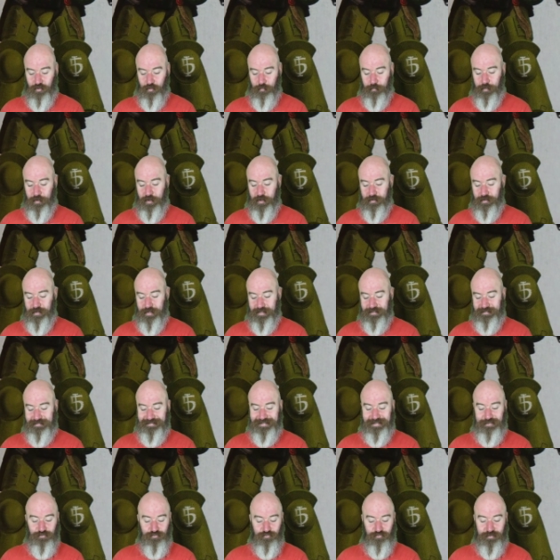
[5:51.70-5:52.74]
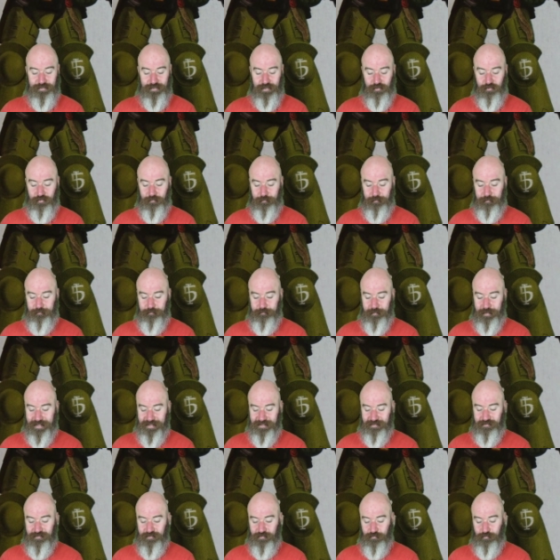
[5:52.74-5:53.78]
upon a century-long
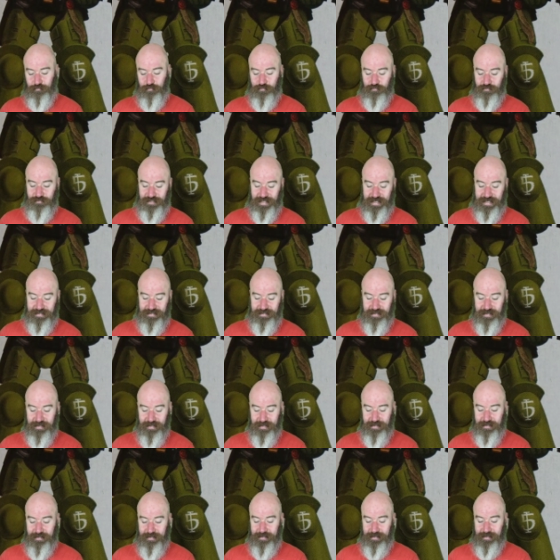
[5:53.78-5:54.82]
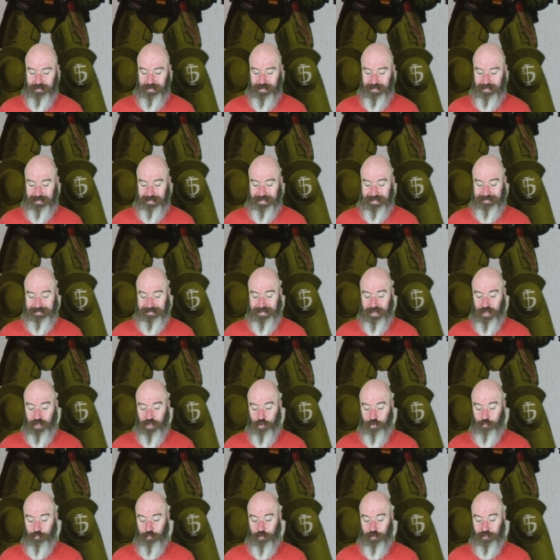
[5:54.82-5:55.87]
penitent crusade and had their
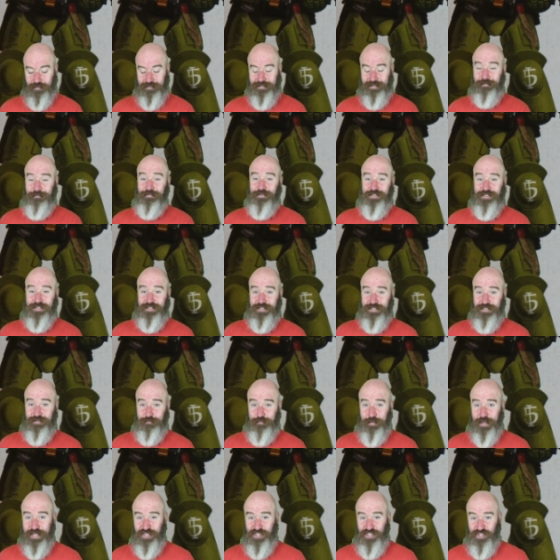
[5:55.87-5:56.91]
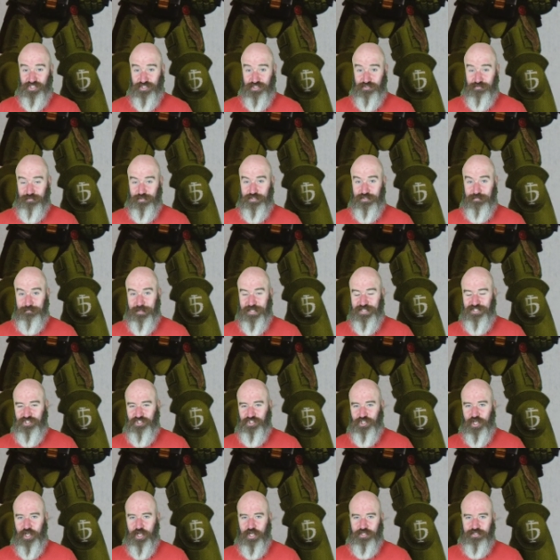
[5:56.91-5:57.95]
homeworld given to the space
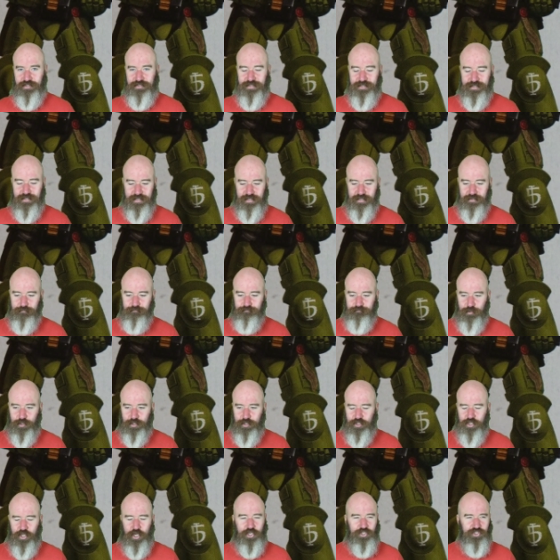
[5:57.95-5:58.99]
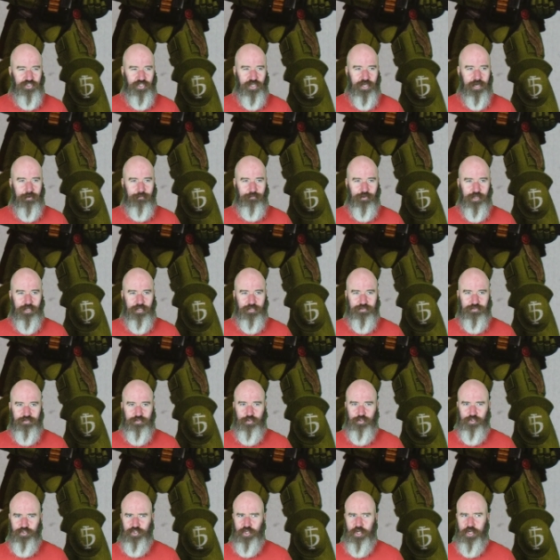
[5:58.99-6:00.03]
sharks, the Carcharodons
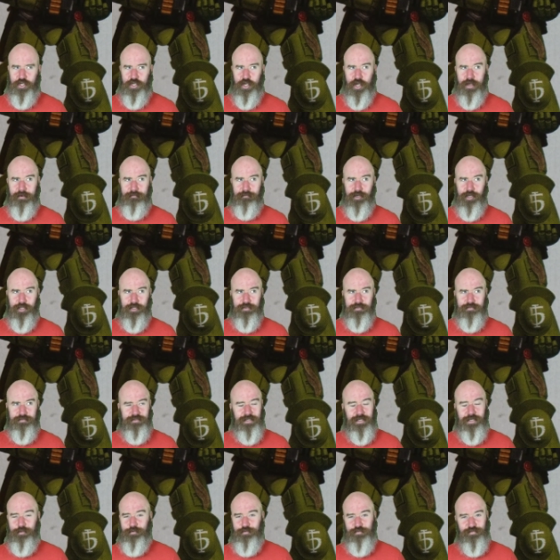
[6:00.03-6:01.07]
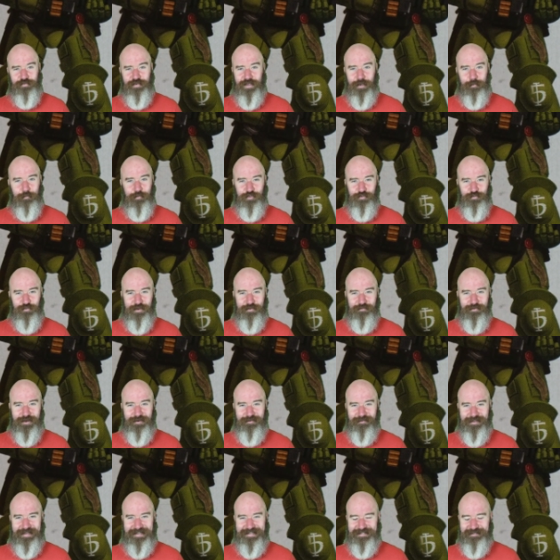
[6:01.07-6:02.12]
or Charcharodons. I always forget which way
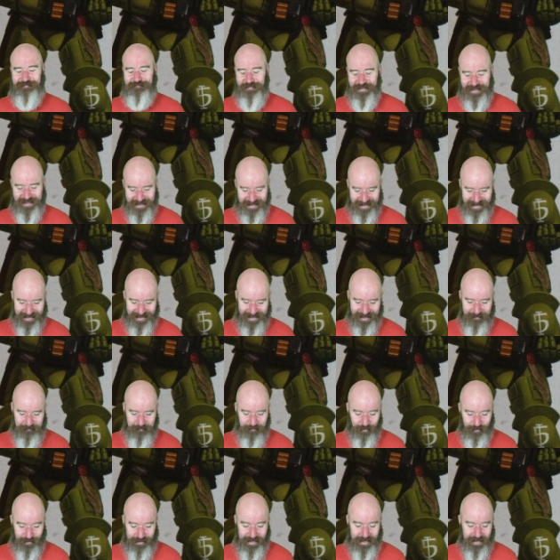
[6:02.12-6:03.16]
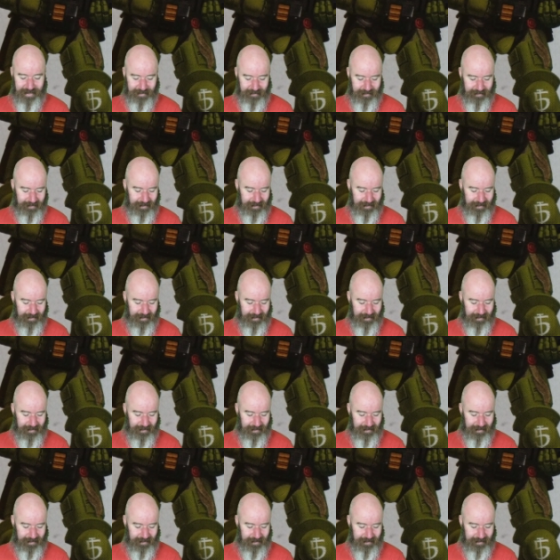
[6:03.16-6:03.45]
around it is. But yeah,